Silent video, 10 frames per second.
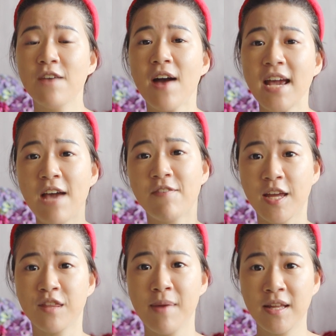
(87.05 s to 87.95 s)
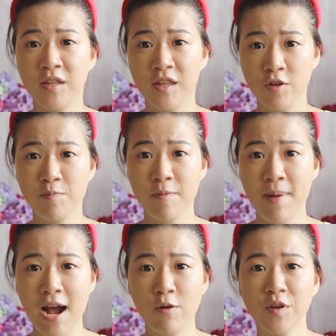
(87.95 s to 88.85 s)
If I have X-Men
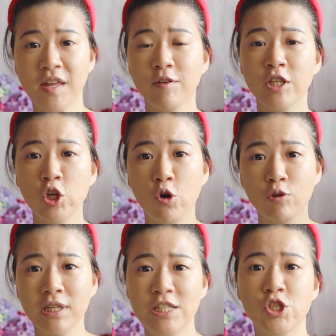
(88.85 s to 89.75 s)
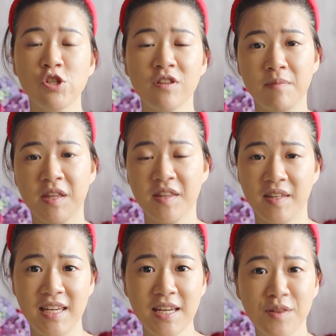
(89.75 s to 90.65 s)
superpowers, I will totally choose
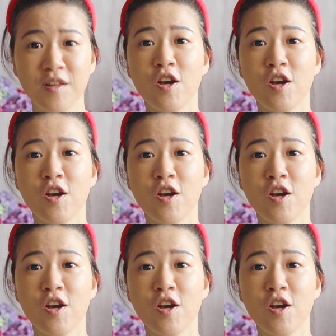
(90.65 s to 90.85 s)
Mystique's